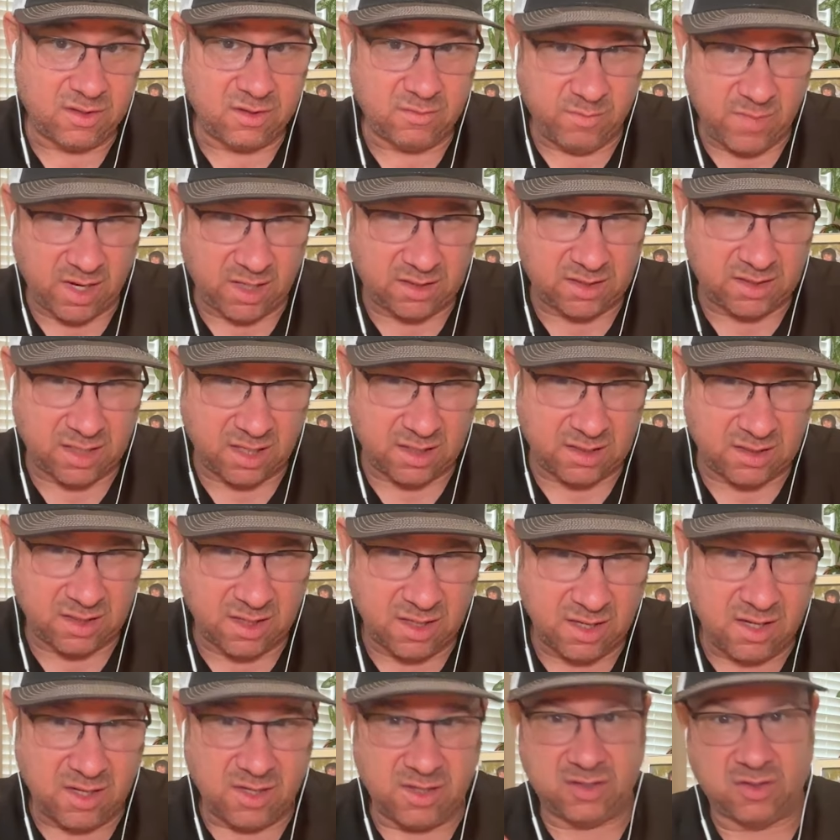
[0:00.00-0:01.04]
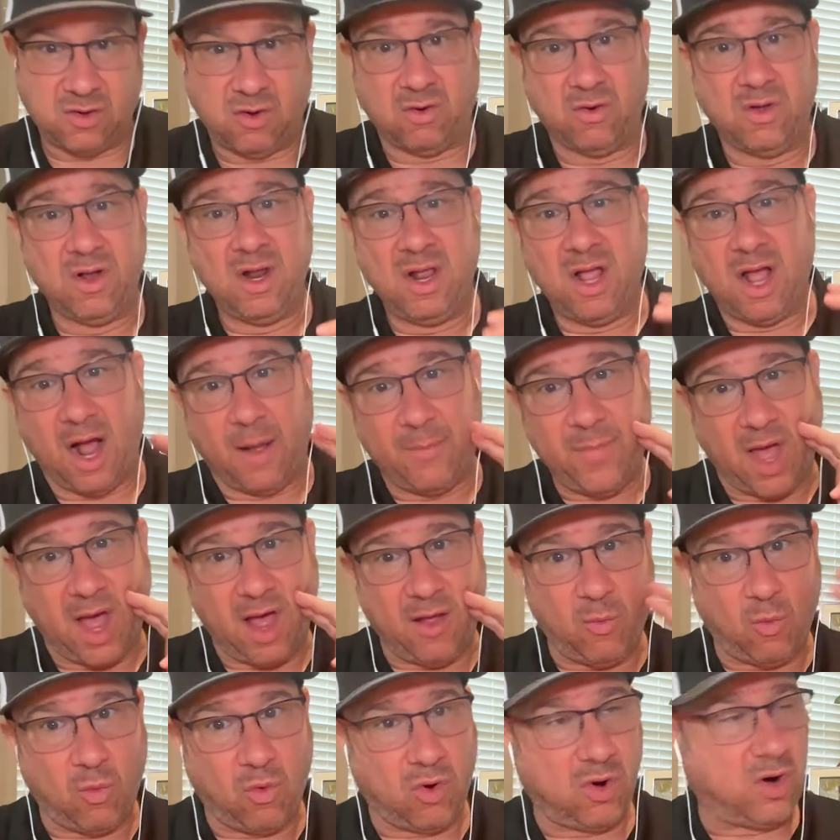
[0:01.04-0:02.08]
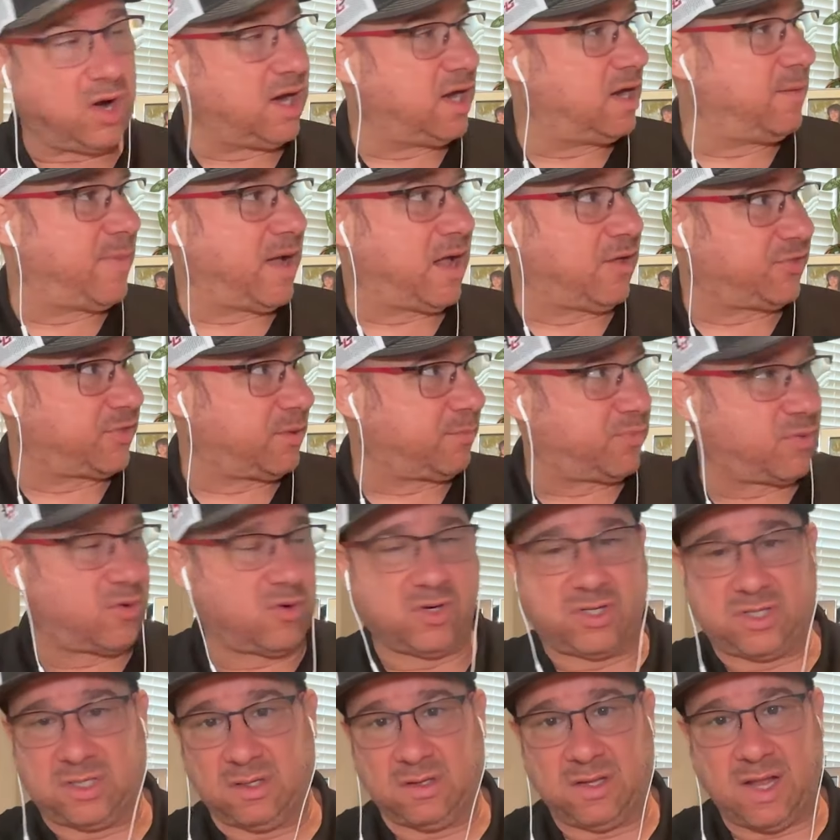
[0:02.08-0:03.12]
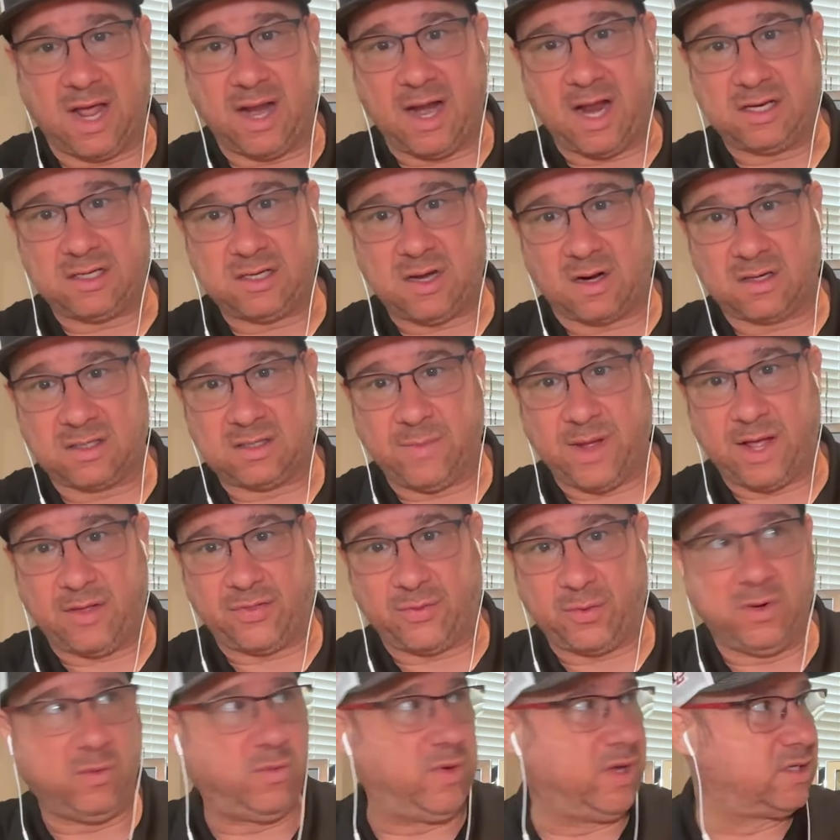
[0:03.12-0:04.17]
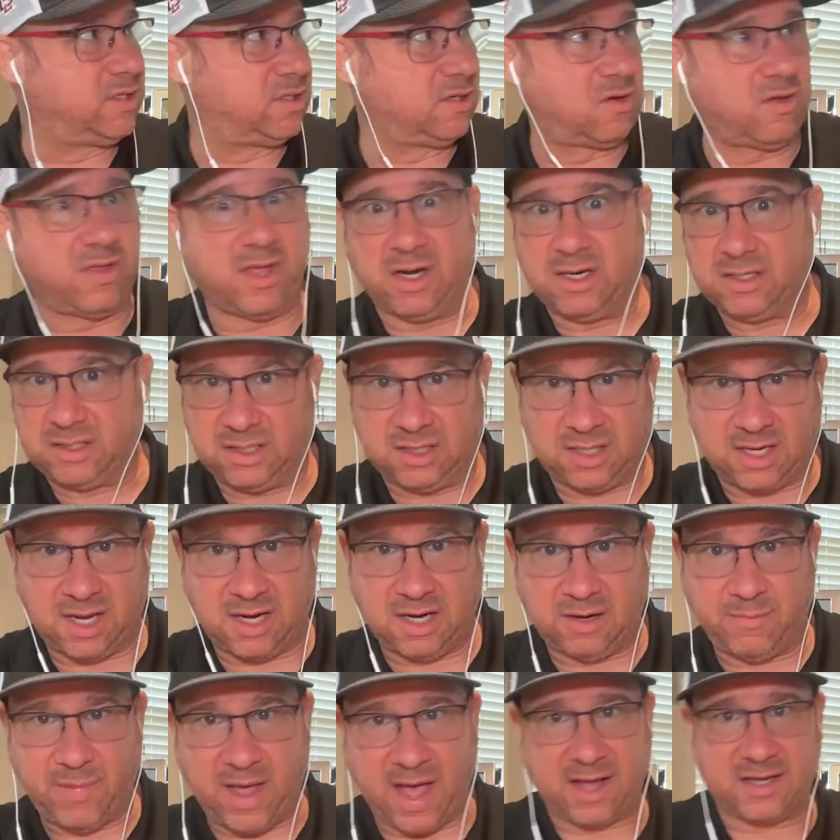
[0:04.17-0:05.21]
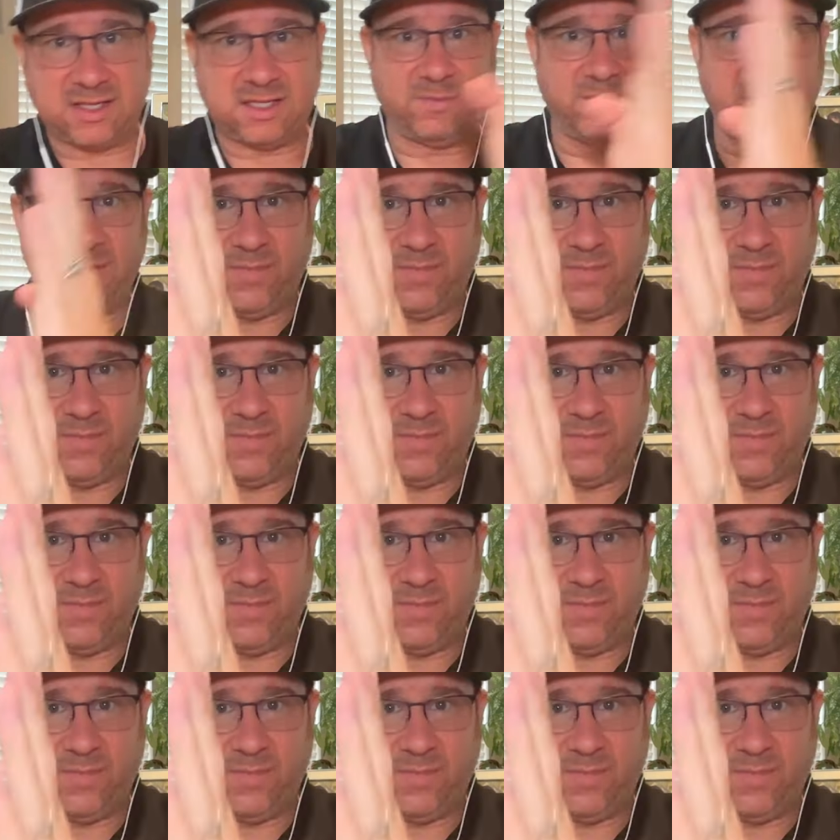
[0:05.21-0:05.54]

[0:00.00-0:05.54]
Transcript: Makes sense? So I'm not worried about the person that I talked about 3 weeks ago that isn't getting back to me,